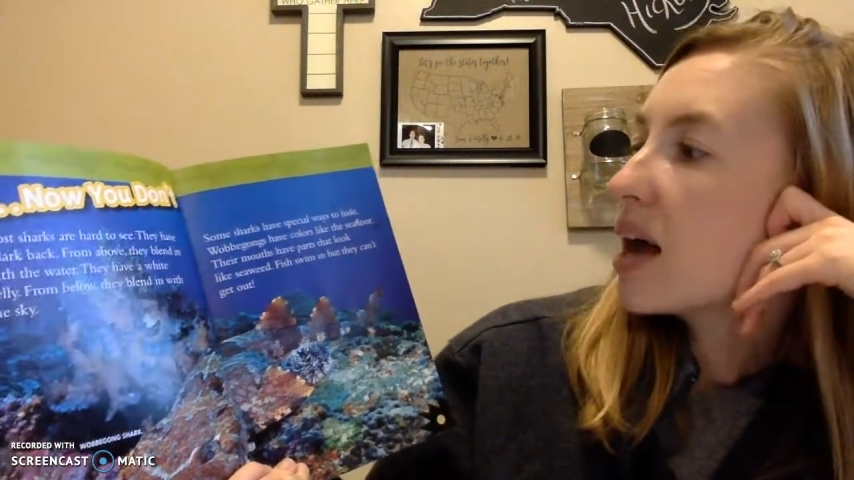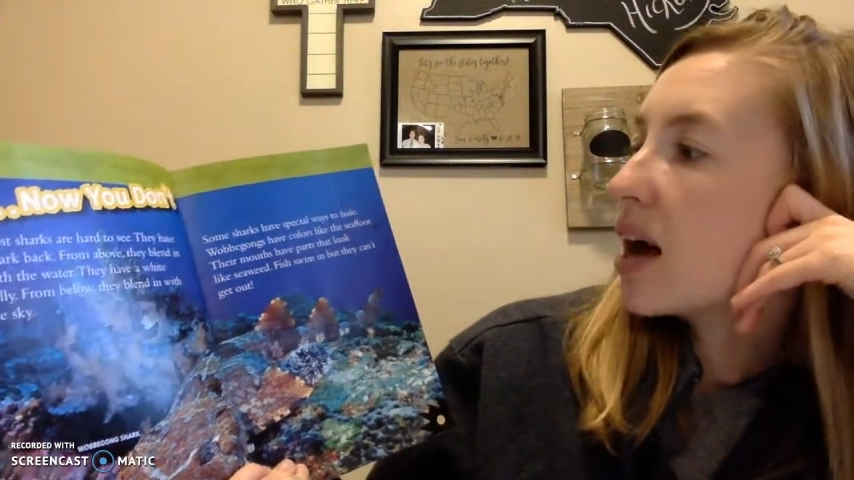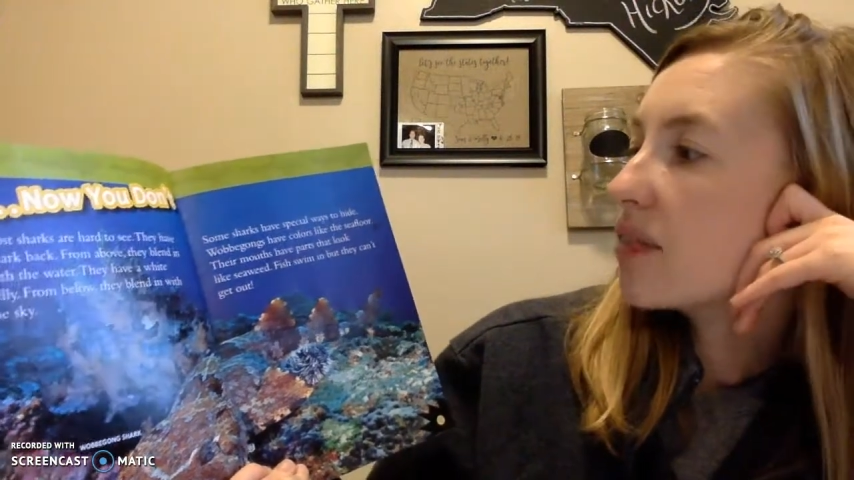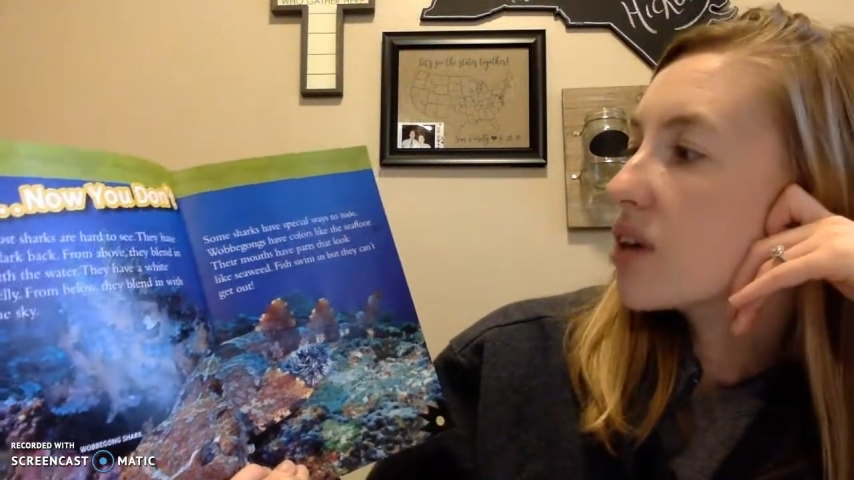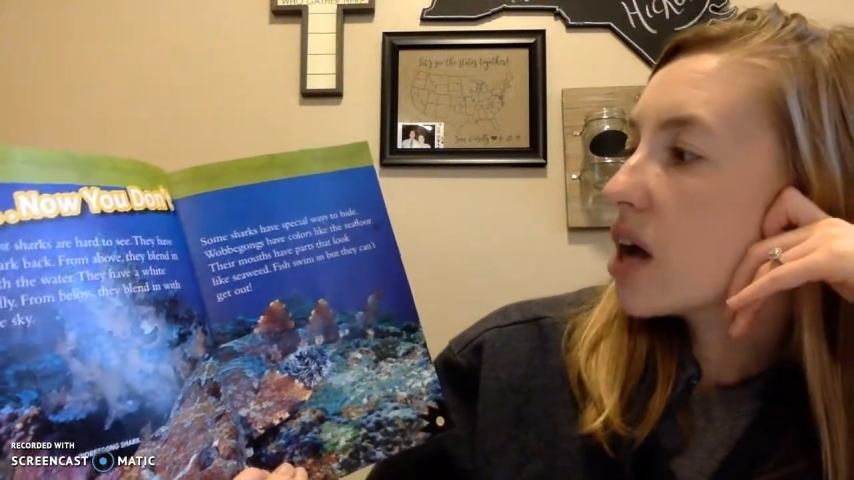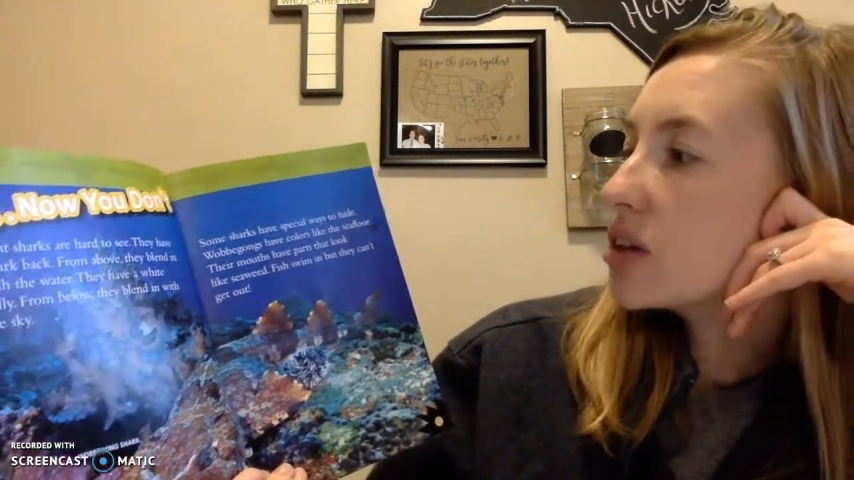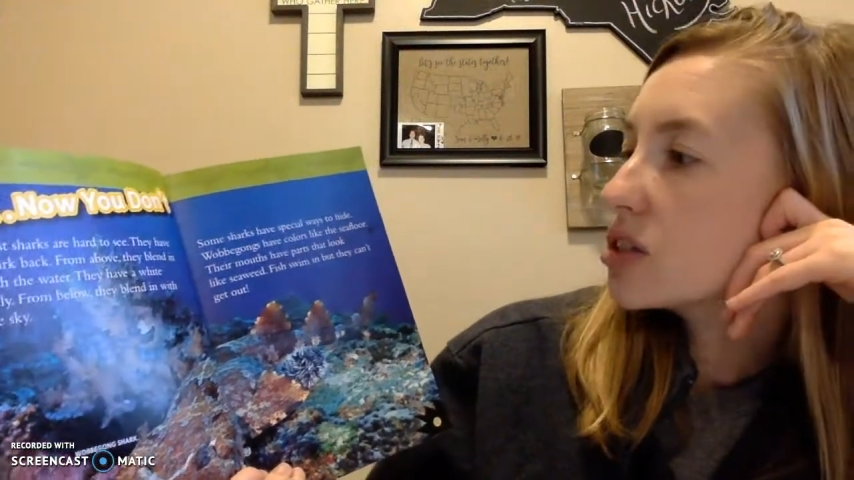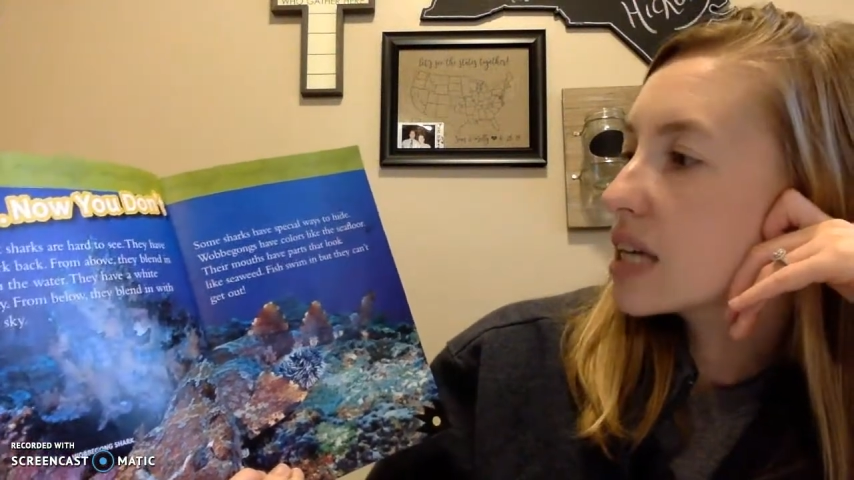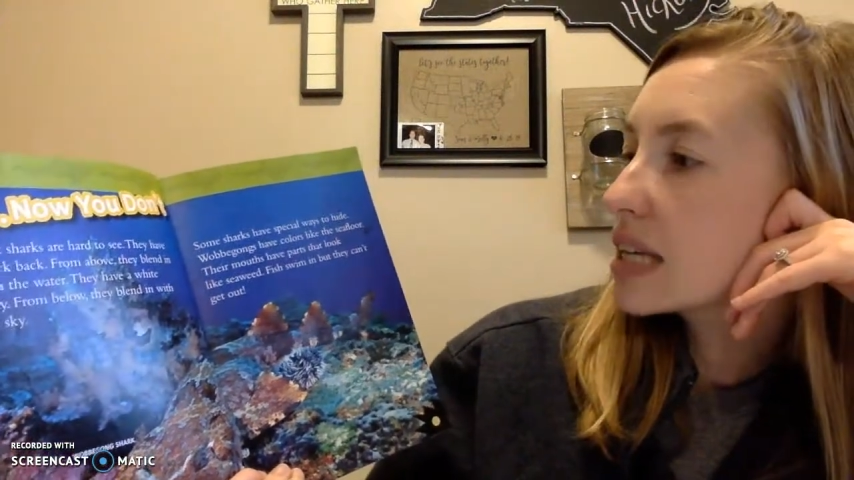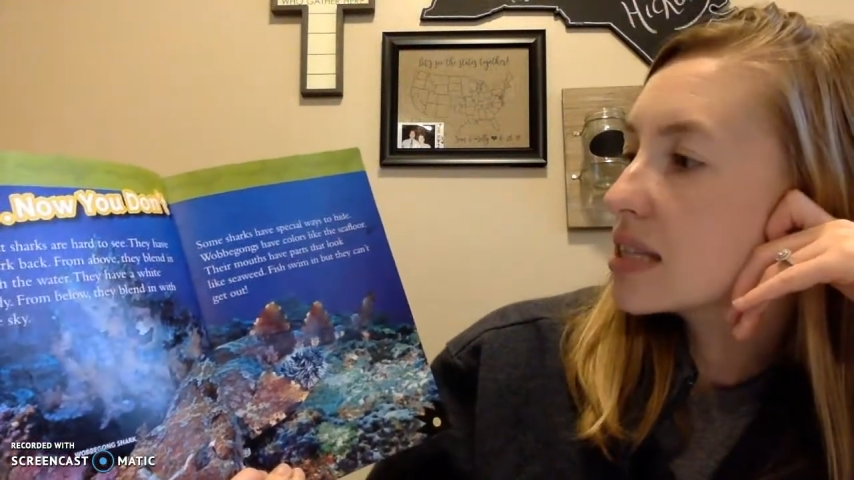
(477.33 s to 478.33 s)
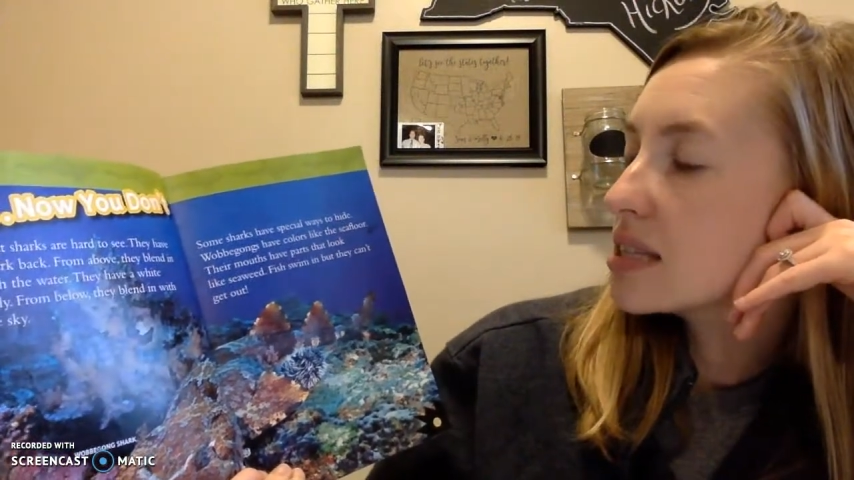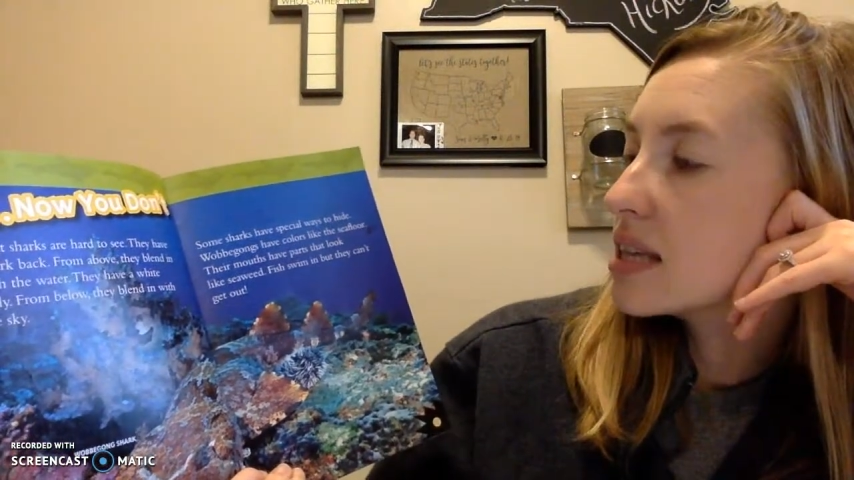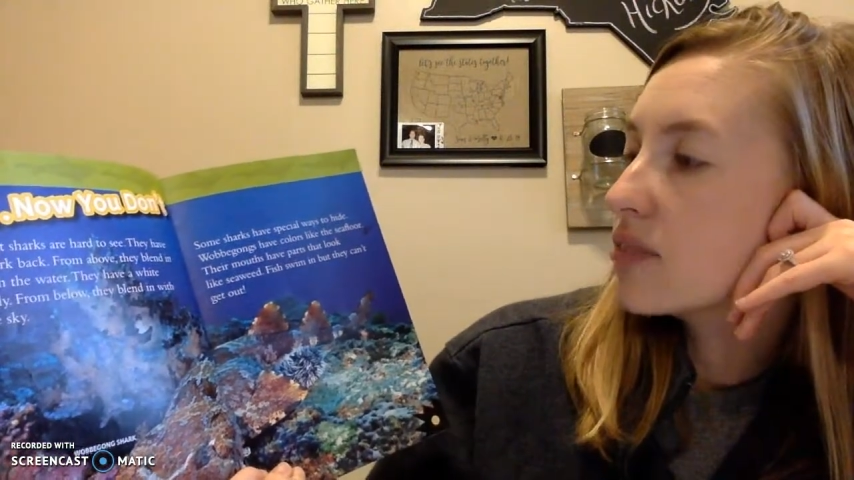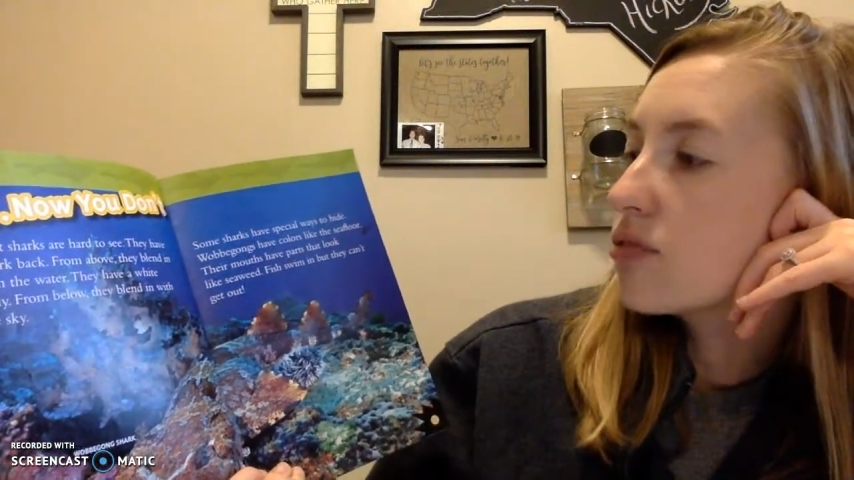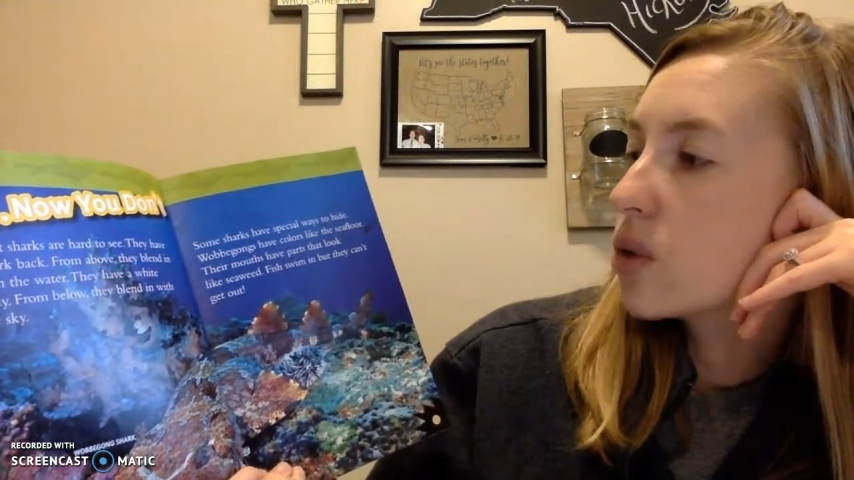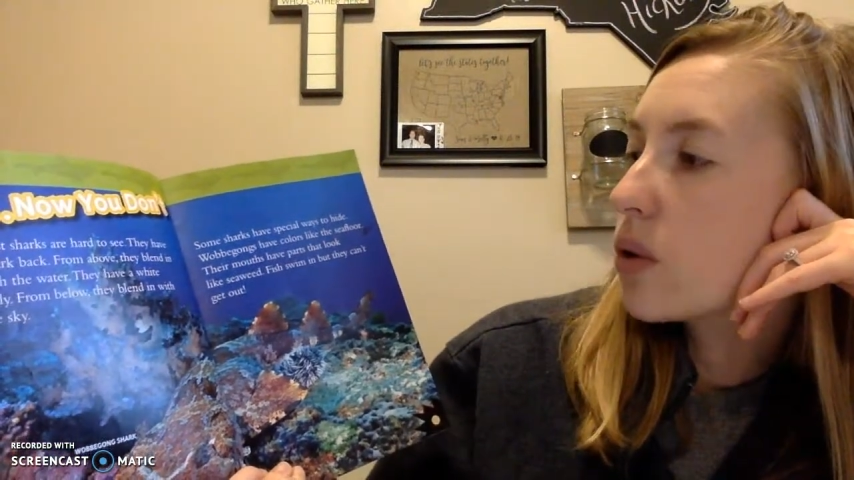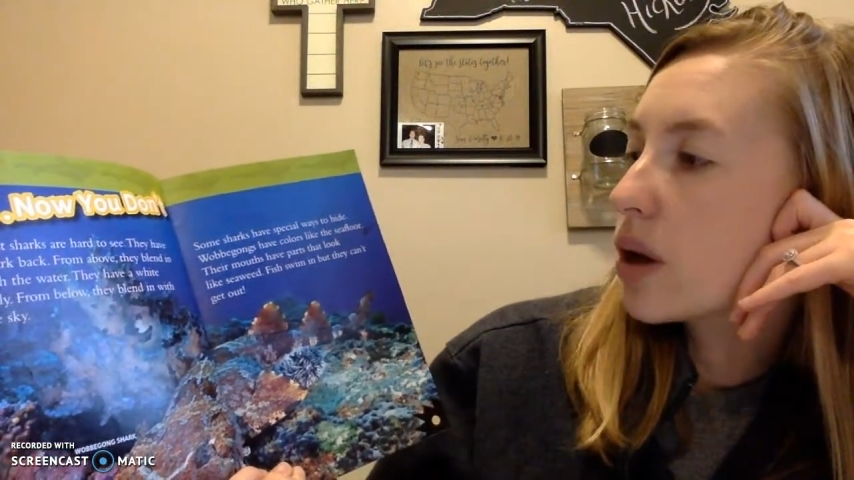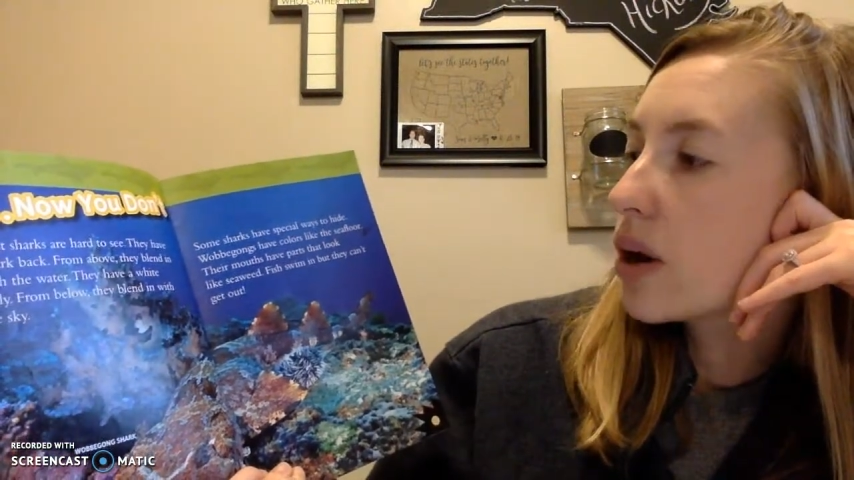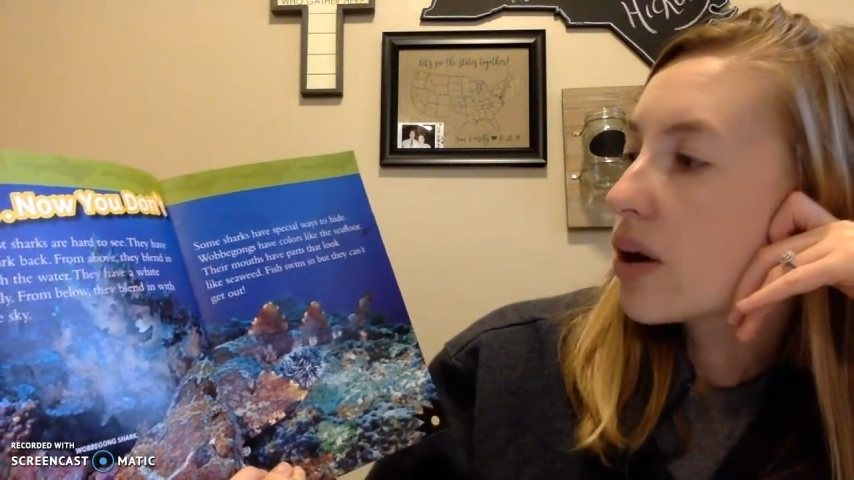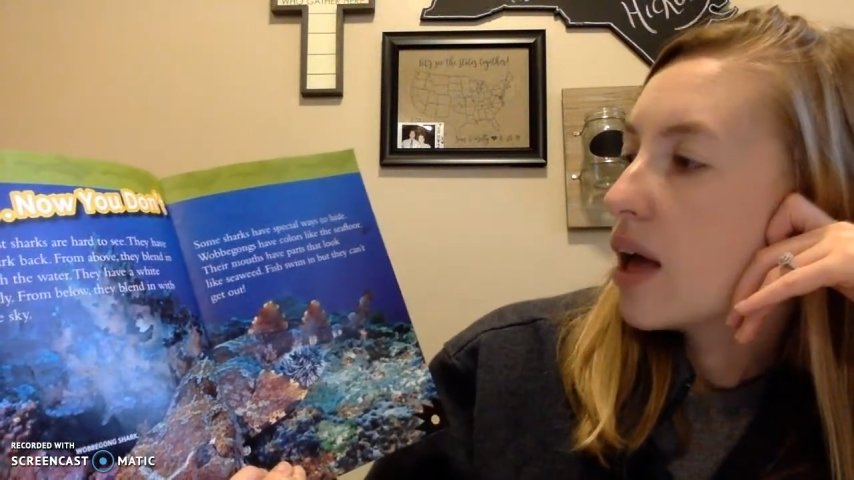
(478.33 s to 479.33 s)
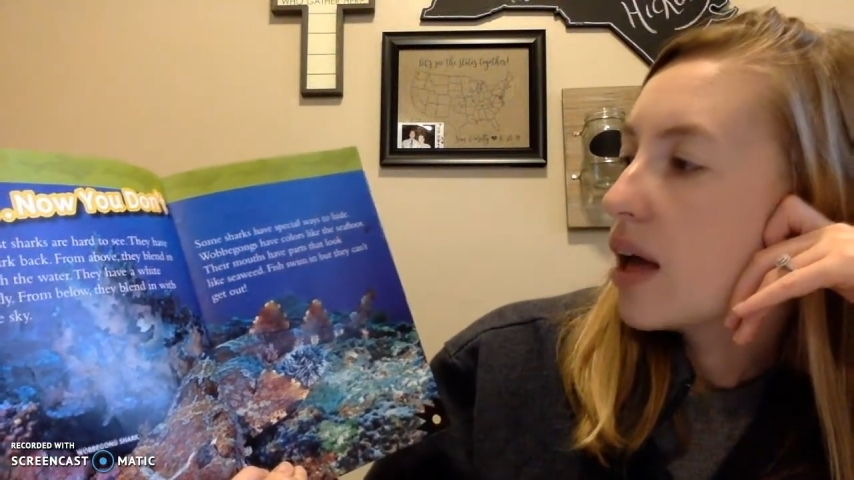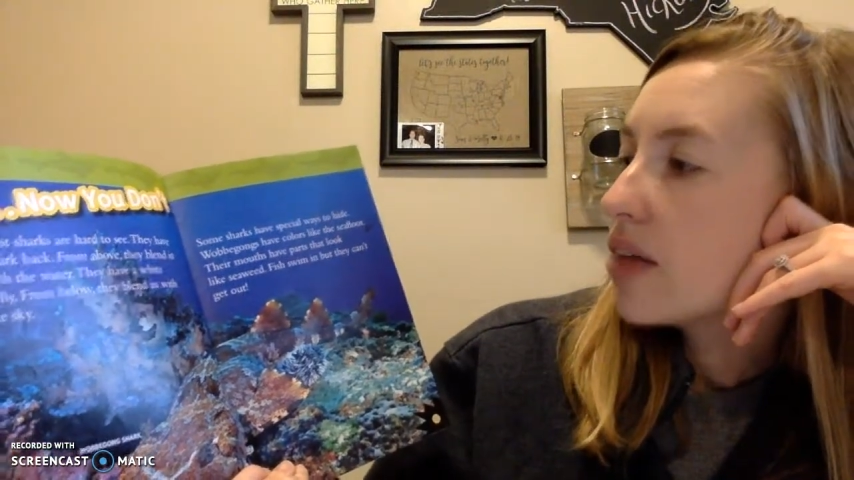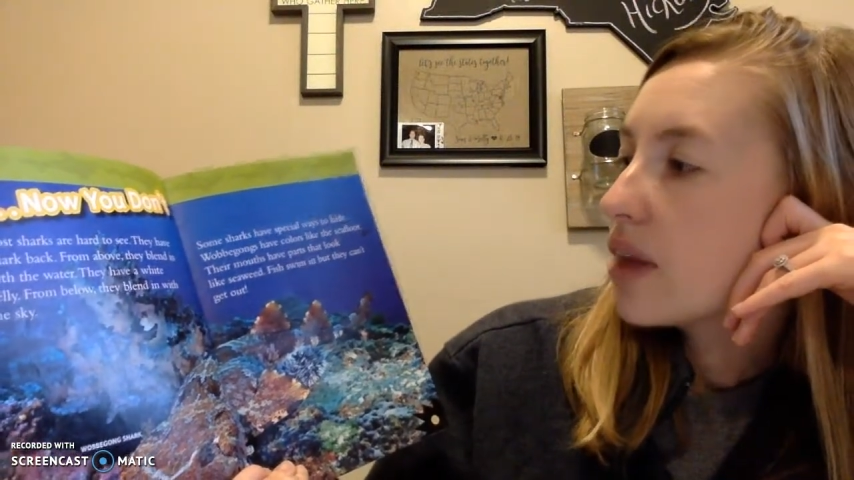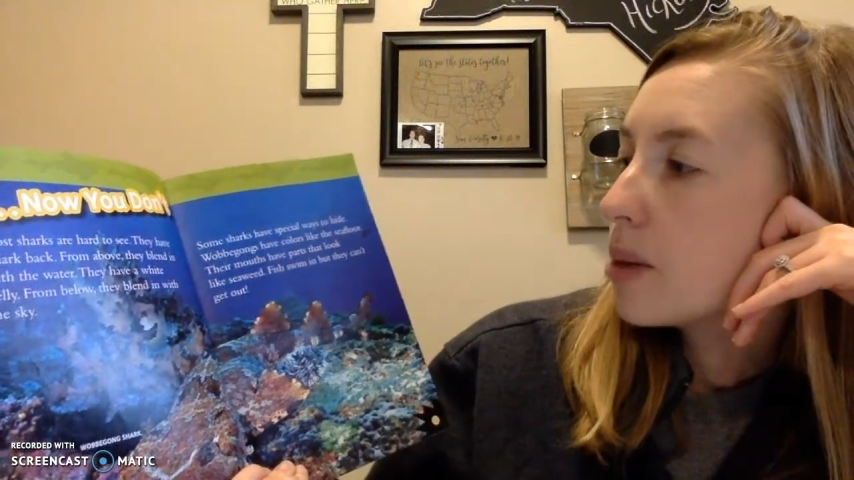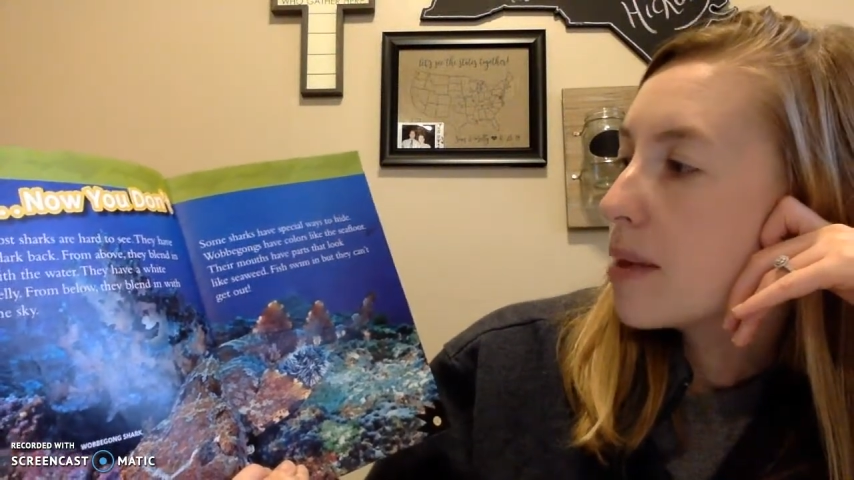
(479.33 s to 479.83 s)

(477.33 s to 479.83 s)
have colors like the sea floor. Their